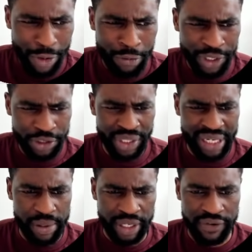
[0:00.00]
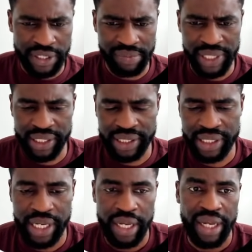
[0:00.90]
what are we talking about? Investor Place.
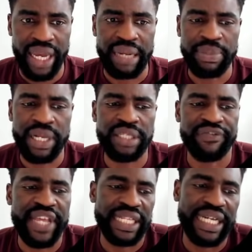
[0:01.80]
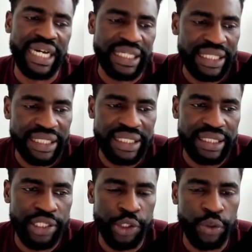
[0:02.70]
And because of that, guys,
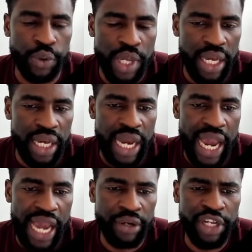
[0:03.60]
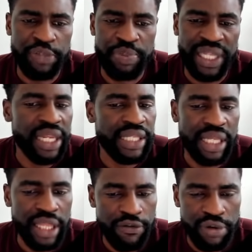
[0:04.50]
you know, I don't expect anything
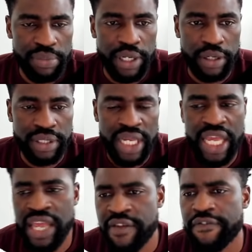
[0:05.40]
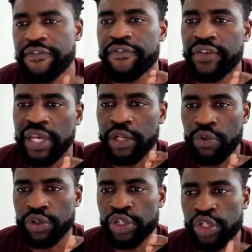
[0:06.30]
different because if it
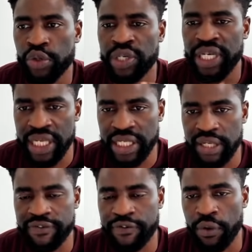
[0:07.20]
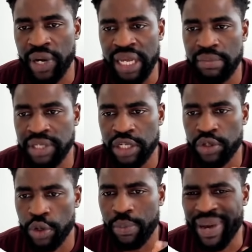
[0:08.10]
was so easy for A M C to
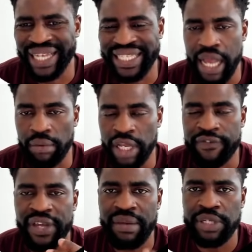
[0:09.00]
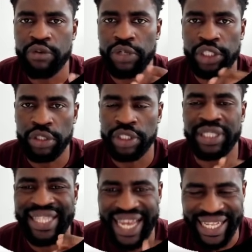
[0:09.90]
go back down, if A M C was such a
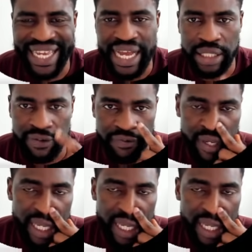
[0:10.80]
dead cat, if